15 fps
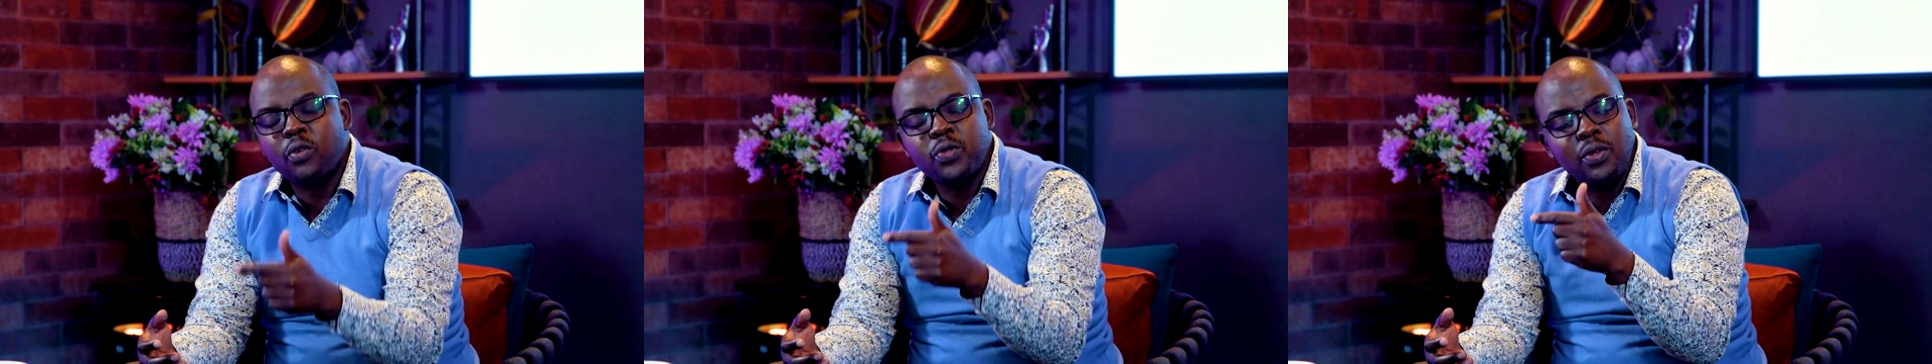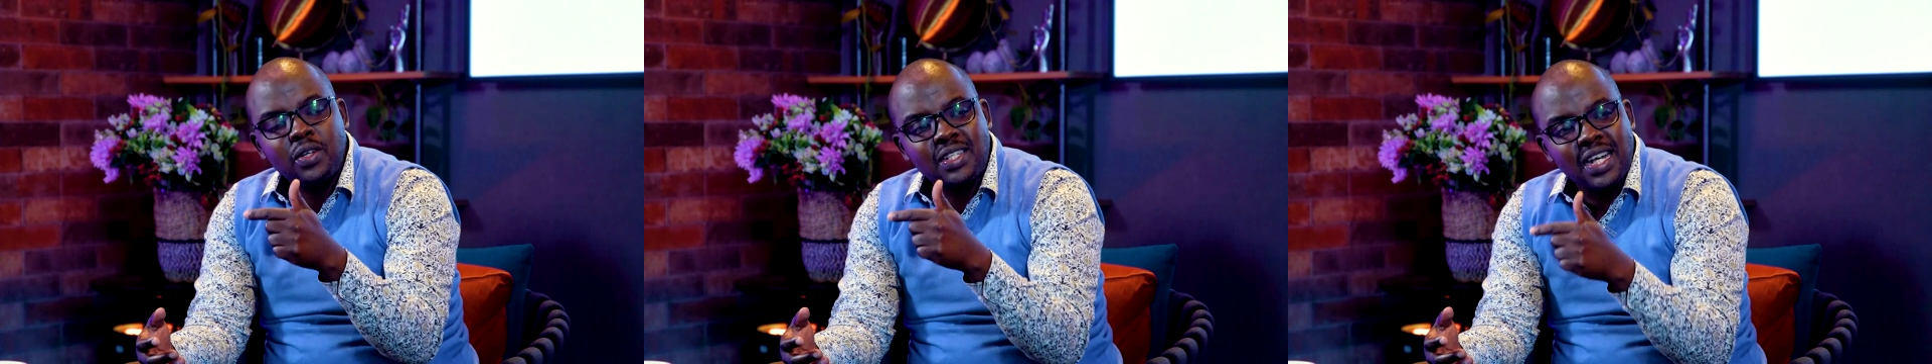
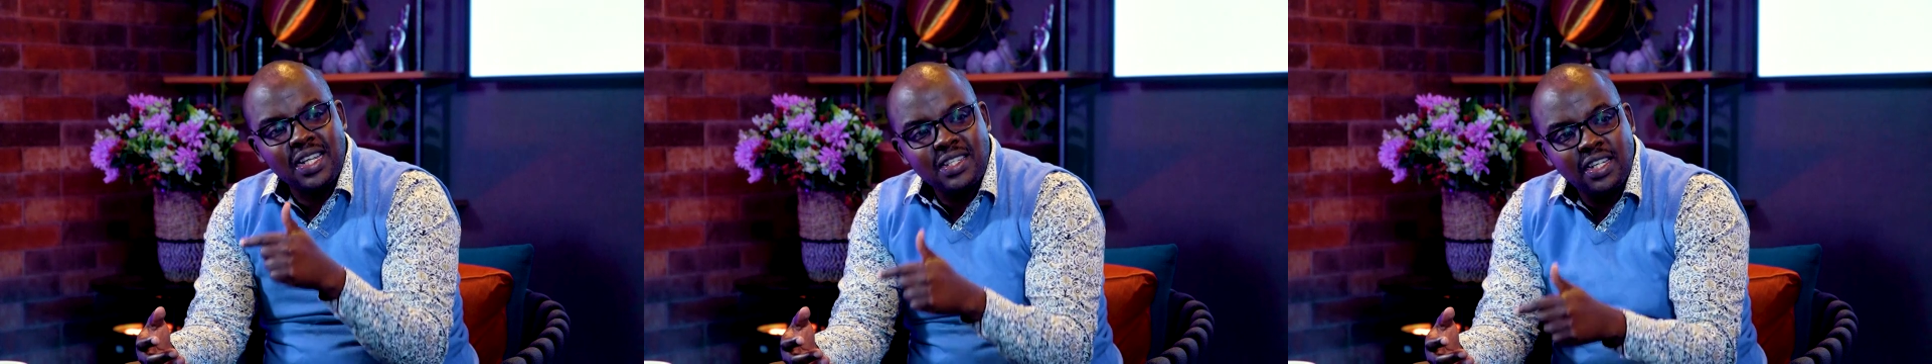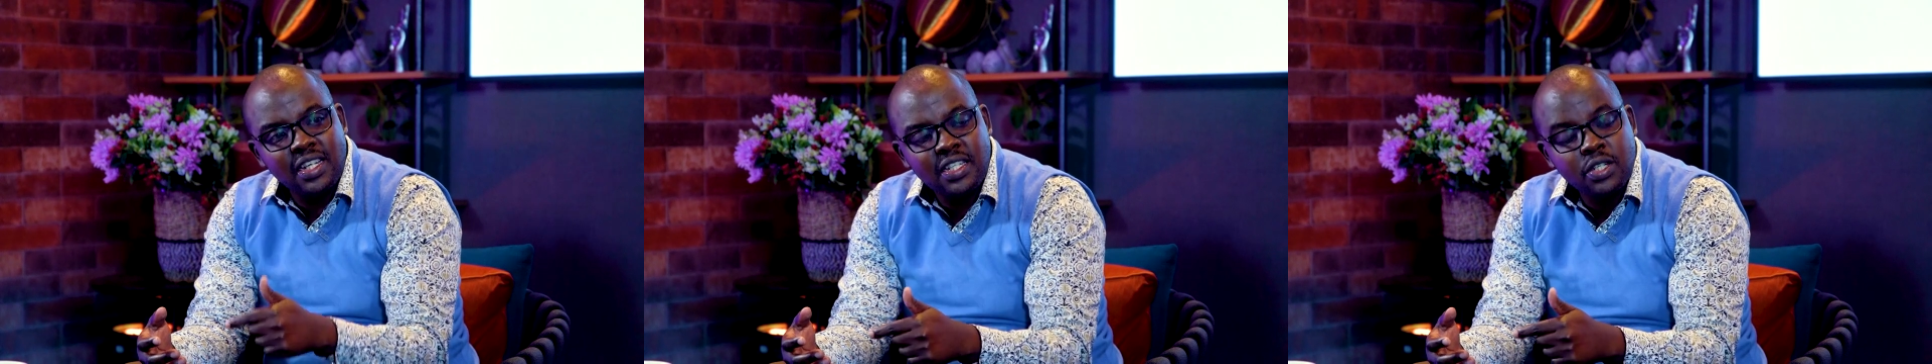will
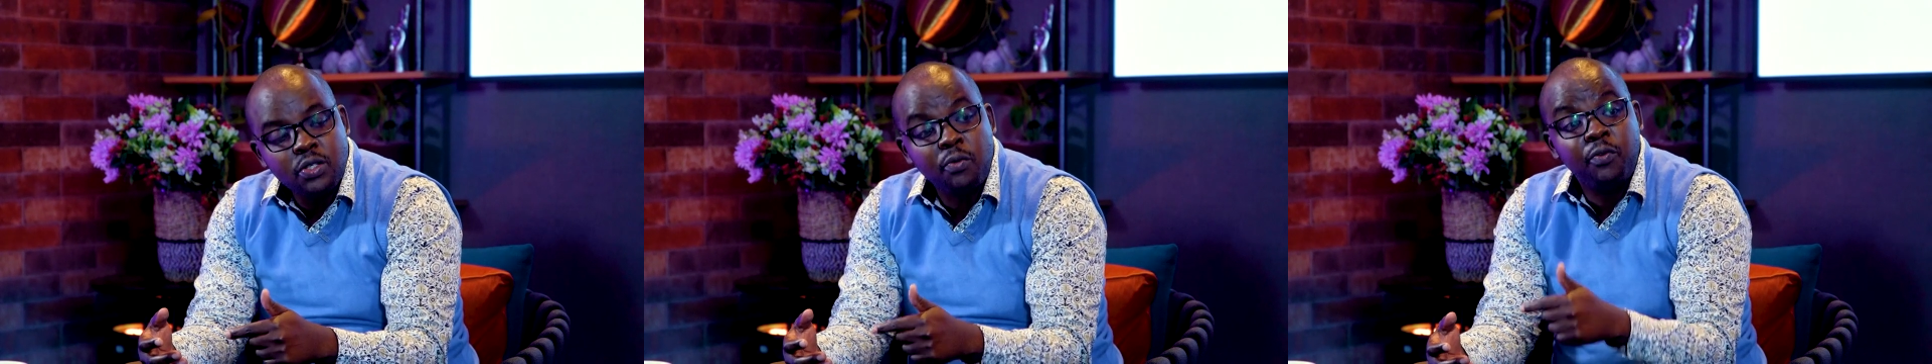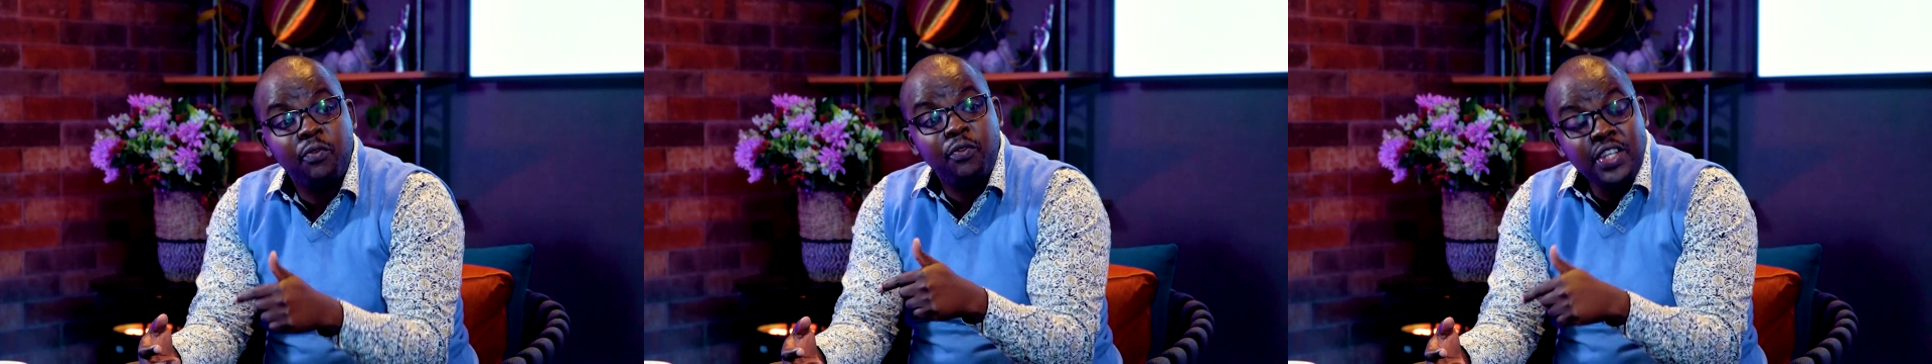translate into
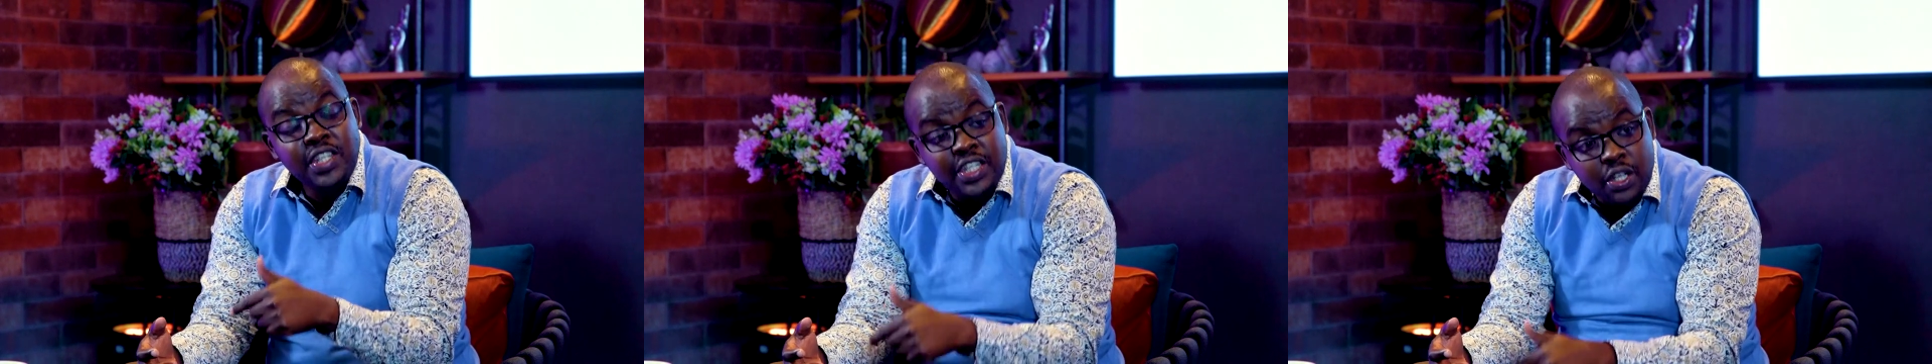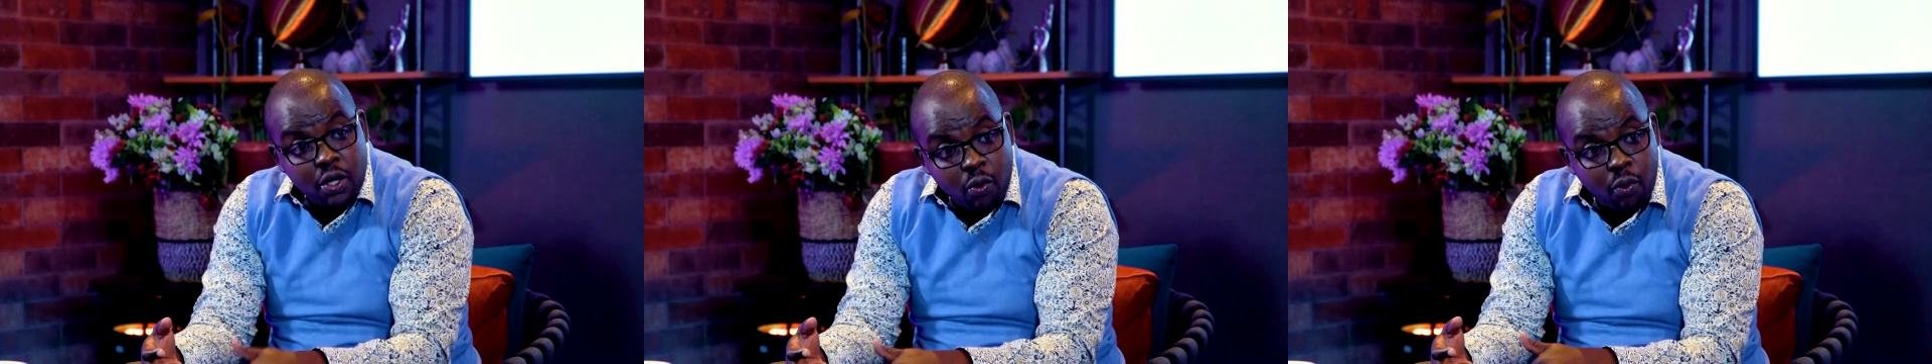
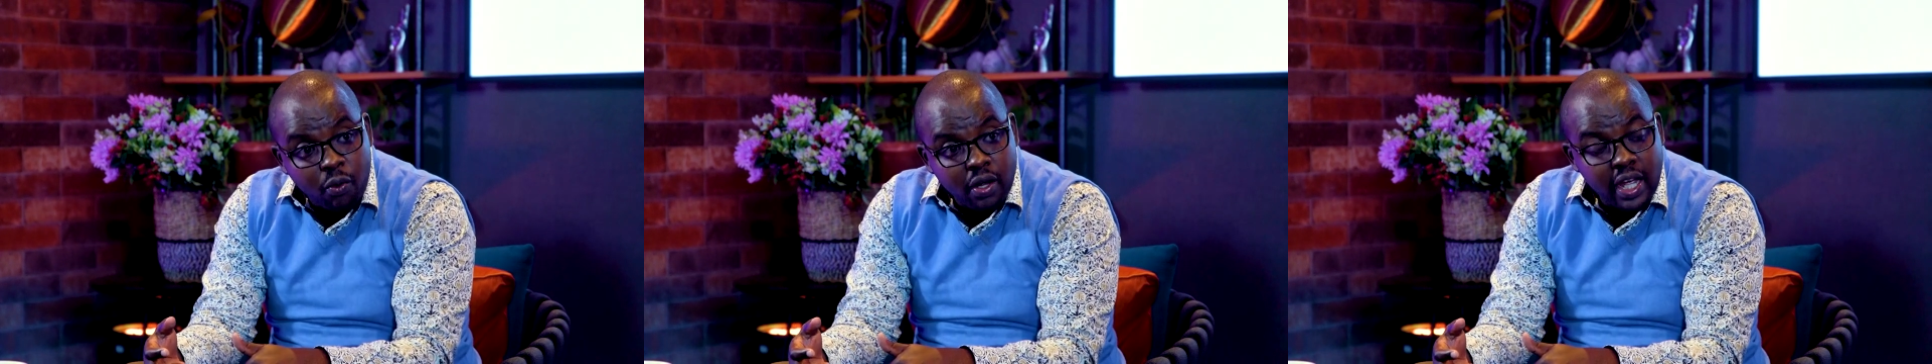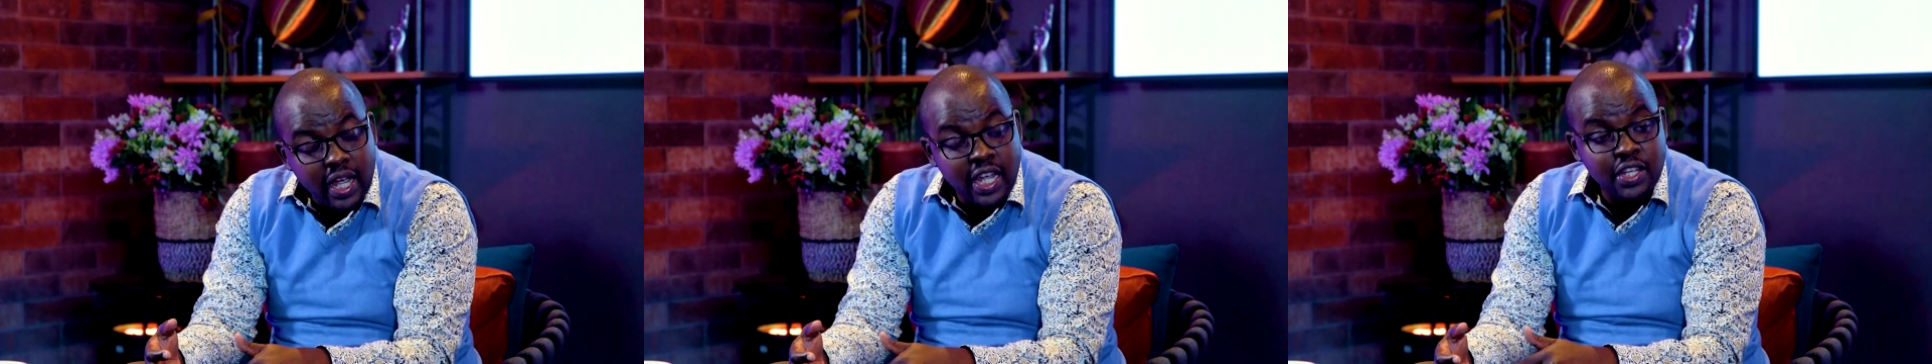physical
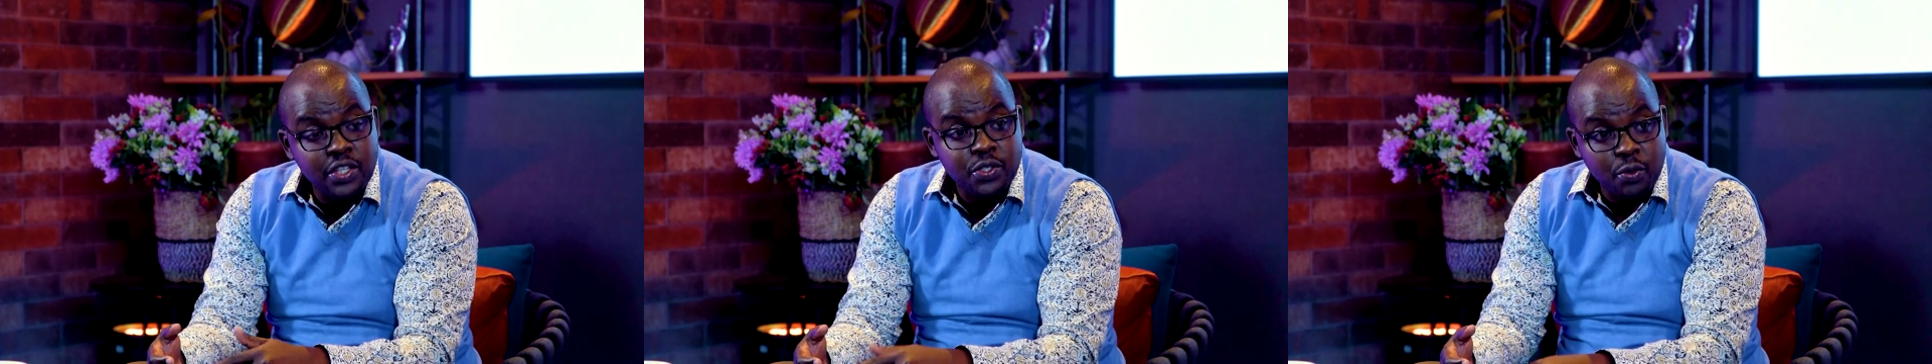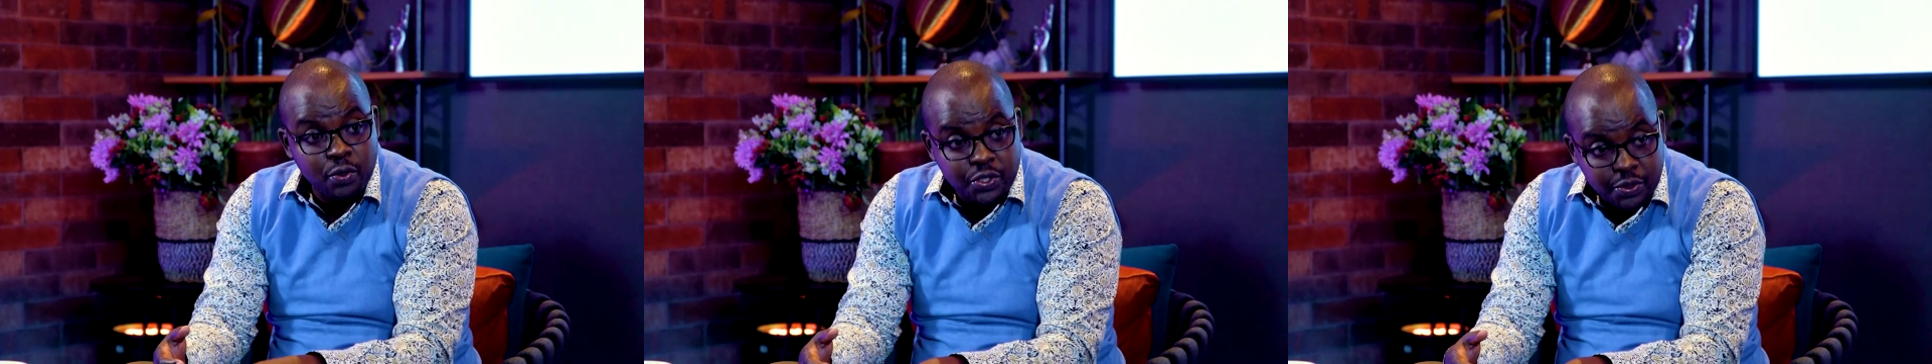
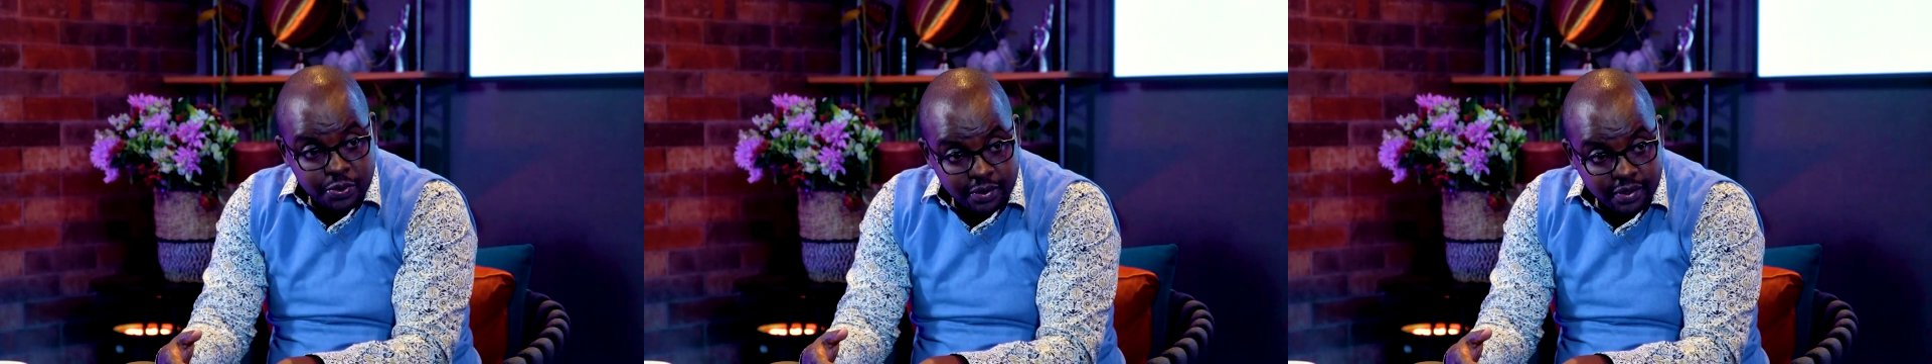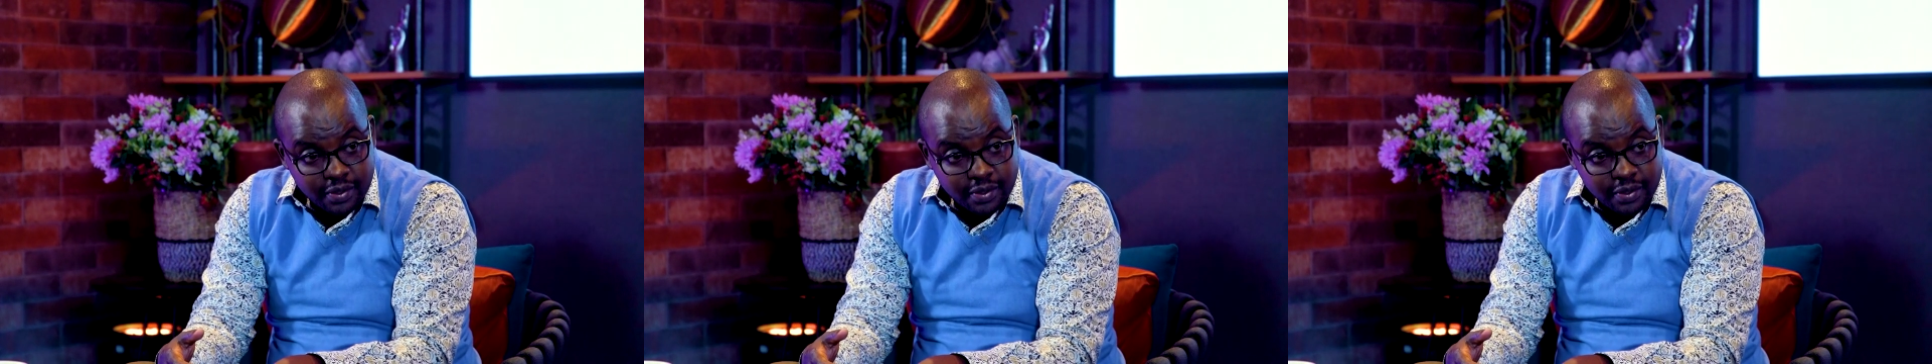exhaustion,